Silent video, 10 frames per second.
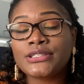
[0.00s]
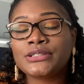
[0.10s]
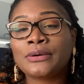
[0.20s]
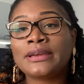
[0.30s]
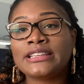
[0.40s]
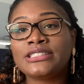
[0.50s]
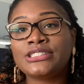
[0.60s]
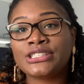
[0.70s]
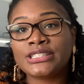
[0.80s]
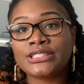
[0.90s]
So it's
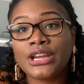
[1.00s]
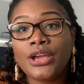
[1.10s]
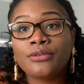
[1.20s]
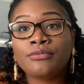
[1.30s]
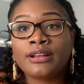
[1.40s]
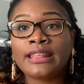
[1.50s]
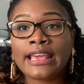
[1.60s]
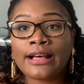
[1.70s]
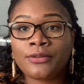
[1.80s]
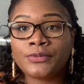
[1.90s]
just really
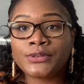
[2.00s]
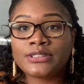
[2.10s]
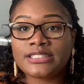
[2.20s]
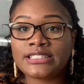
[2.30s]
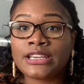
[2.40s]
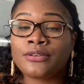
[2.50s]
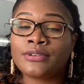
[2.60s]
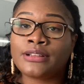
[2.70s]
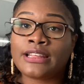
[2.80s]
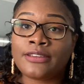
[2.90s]
helpful to see a
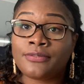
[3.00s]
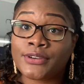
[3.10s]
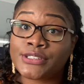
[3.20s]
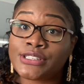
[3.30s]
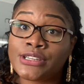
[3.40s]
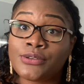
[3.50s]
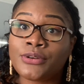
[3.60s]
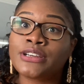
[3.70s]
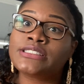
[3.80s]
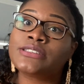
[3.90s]
real life version
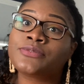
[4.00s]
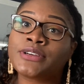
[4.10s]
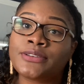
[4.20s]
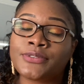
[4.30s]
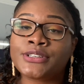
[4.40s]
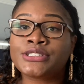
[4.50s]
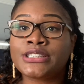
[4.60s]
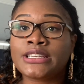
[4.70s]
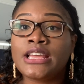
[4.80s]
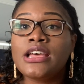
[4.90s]
or a different
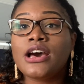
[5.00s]
version